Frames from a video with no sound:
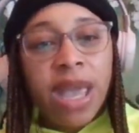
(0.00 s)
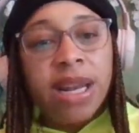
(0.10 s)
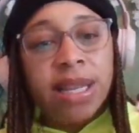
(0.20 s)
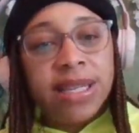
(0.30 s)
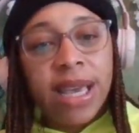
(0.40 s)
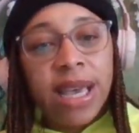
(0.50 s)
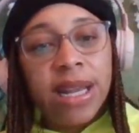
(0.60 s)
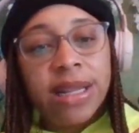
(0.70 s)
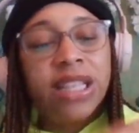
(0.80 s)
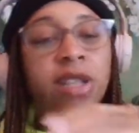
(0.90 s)
And
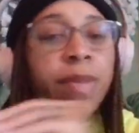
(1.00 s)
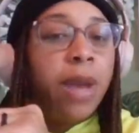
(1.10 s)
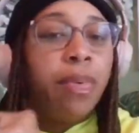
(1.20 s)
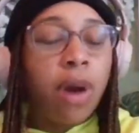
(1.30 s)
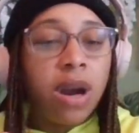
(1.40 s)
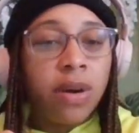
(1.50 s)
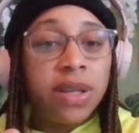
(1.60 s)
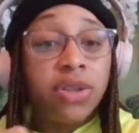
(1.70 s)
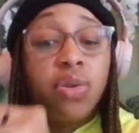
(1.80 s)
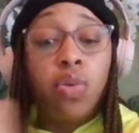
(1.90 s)
instead, let's make
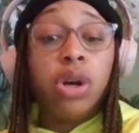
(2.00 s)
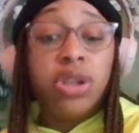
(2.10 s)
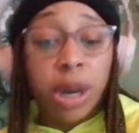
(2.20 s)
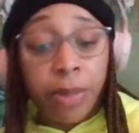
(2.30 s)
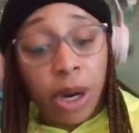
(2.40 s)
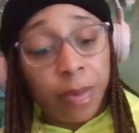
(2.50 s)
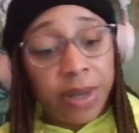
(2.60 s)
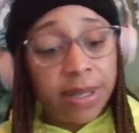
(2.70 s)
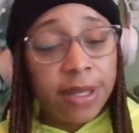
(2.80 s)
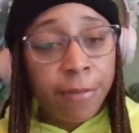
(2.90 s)
progress towards our
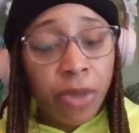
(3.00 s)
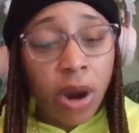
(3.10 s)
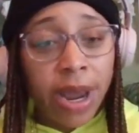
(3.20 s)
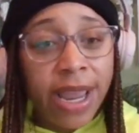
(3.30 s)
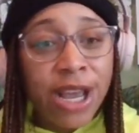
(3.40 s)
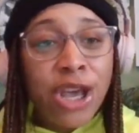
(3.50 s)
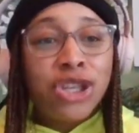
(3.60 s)
purpose. All right.